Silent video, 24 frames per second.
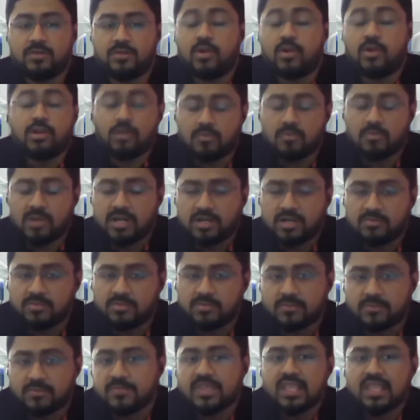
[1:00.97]
in, one or
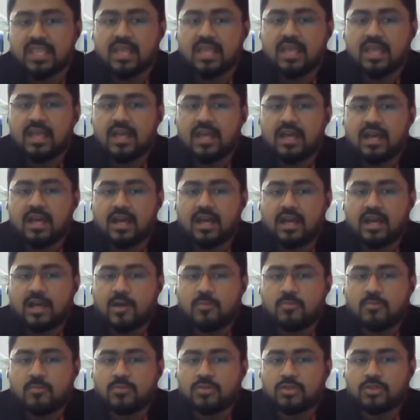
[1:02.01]
multiple.
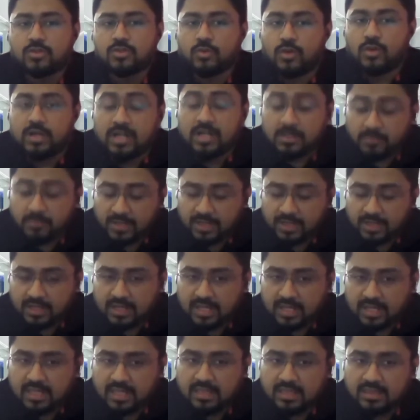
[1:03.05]
So
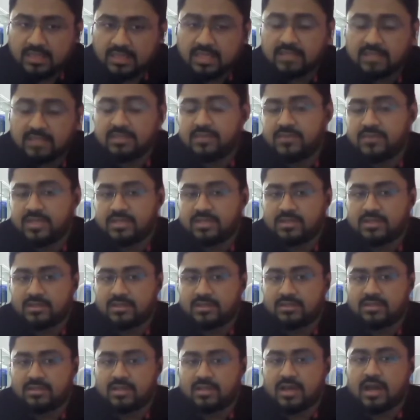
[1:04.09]
typically, these
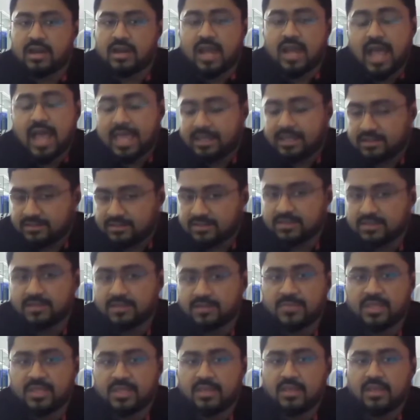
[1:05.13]
investors are high risk.
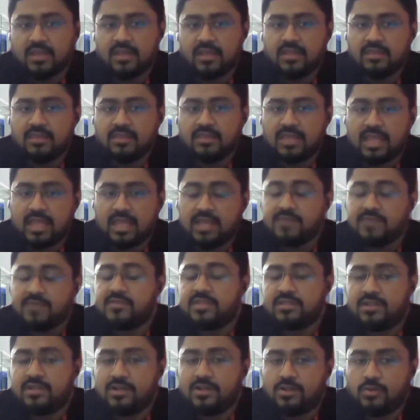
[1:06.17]
They
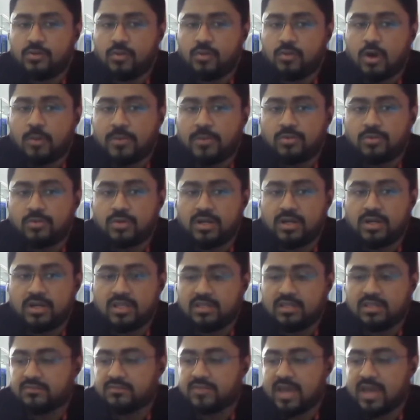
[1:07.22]
invest into
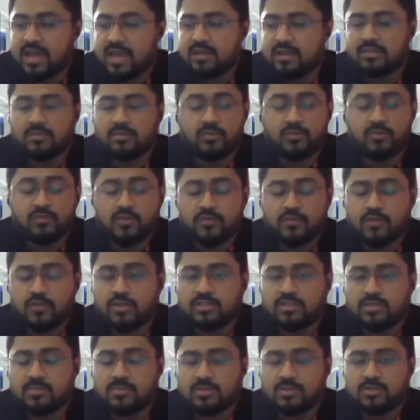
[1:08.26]
opportunities where the proof of
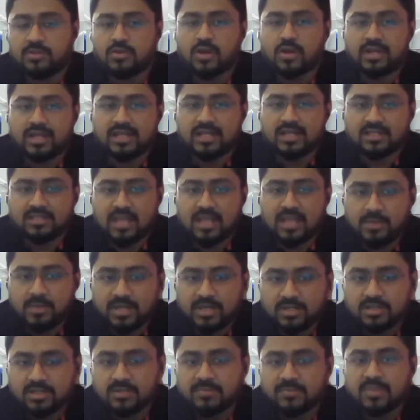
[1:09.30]
concept is not yet
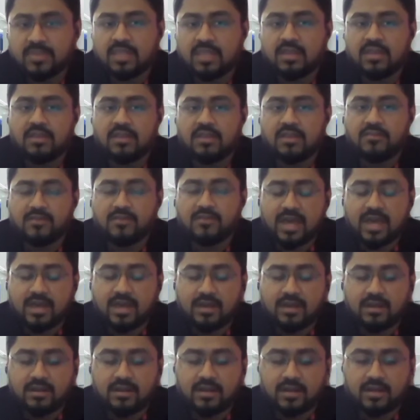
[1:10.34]
established,
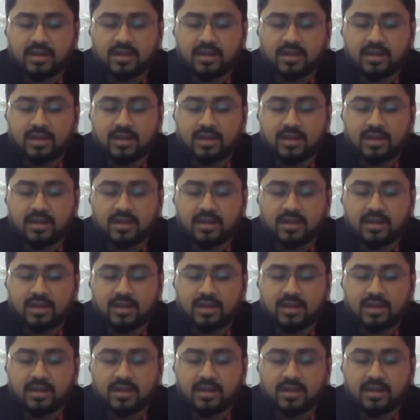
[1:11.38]
where